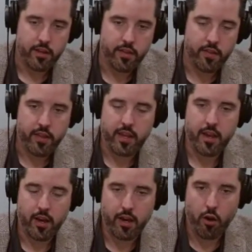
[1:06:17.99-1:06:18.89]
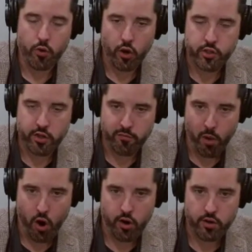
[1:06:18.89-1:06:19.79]
Oyarsa of
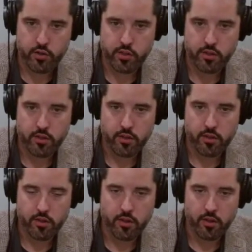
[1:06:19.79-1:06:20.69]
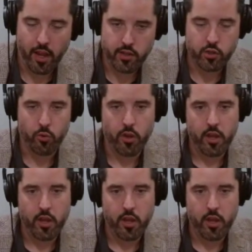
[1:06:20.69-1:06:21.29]
Mars. Okay, so